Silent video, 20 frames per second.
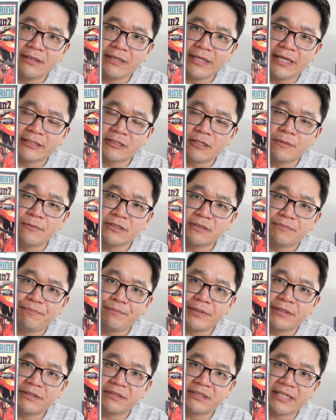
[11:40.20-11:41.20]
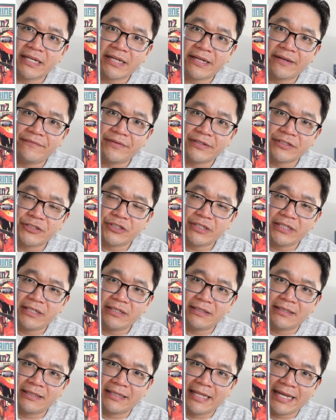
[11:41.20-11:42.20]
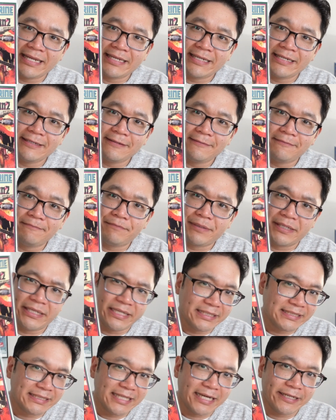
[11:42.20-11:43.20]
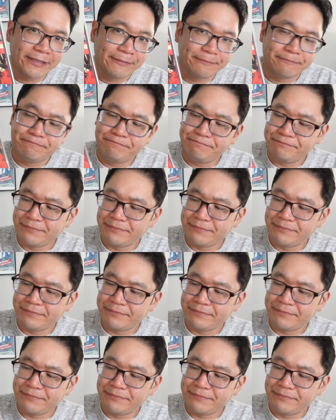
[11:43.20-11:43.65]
It's almost Bill Sienkiewicz-like, but it's not him.